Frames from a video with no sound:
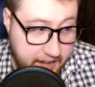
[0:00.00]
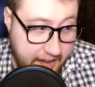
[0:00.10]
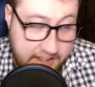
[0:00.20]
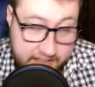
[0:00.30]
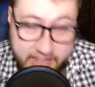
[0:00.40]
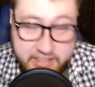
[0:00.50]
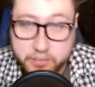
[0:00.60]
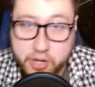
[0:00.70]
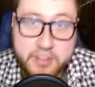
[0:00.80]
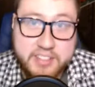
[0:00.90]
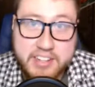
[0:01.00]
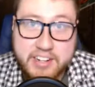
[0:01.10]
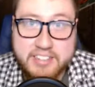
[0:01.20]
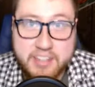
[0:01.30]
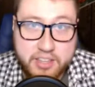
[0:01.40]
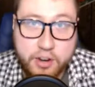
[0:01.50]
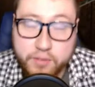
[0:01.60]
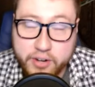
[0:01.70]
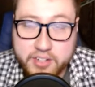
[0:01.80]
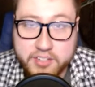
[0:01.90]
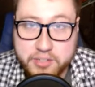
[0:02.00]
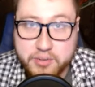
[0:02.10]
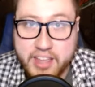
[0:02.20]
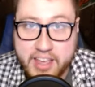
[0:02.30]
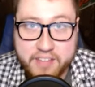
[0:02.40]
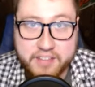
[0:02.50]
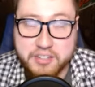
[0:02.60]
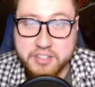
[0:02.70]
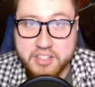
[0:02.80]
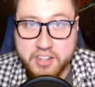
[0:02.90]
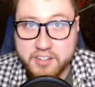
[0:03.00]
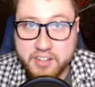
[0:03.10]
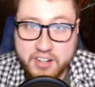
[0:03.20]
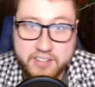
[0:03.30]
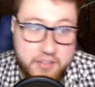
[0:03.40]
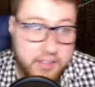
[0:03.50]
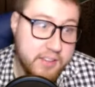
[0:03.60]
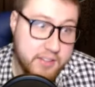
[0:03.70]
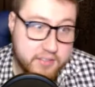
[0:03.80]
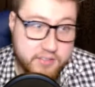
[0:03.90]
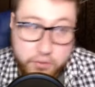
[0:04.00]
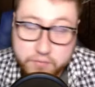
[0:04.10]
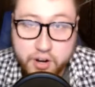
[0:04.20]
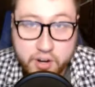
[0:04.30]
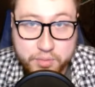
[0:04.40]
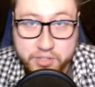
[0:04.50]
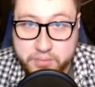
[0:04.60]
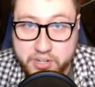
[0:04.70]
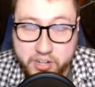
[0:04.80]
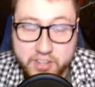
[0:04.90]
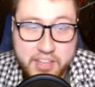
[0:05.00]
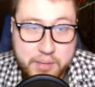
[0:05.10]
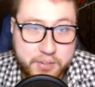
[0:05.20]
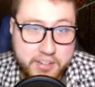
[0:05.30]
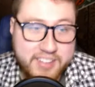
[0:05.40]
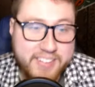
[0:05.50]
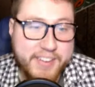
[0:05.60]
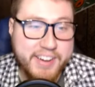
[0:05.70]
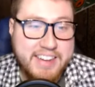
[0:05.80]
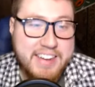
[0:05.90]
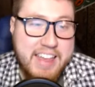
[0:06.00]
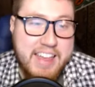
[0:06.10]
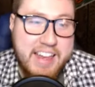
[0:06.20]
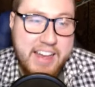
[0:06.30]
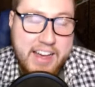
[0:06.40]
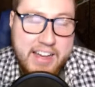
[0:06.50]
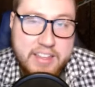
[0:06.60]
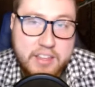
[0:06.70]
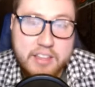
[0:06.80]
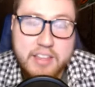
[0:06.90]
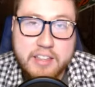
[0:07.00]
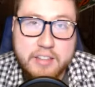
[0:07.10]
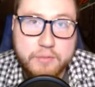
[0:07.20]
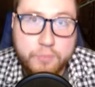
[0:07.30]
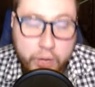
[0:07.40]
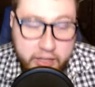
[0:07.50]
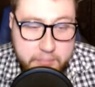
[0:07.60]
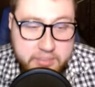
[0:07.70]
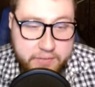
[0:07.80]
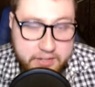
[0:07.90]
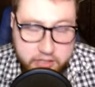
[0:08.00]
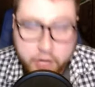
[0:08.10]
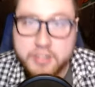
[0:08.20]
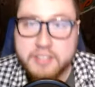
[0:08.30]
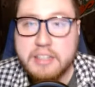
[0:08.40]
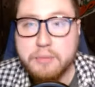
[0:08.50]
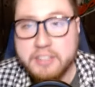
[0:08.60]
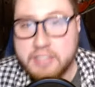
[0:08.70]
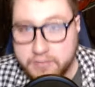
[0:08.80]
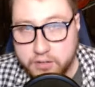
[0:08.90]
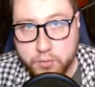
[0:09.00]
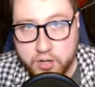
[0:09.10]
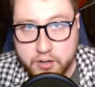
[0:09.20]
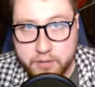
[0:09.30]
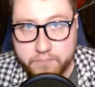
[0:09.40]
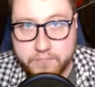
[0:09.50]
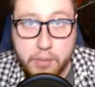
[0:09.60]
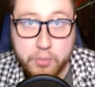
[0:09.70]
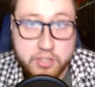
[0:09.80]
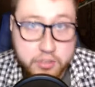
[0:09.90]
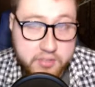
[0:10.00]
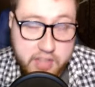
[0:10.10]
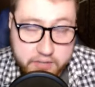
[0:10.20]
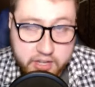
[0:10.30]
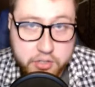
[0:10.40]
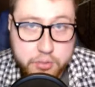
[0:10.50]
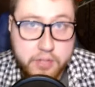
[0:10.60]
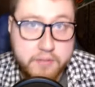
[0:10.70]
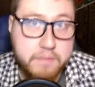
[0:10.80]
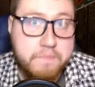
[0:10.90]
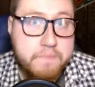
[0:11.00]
I didn't like them going into the year. I set the over-under at 2.5. I took the under, and so far I'm looking pretty good on that one. But Williams, if he's going to see the receiving work that we do see of DeAndre Swift,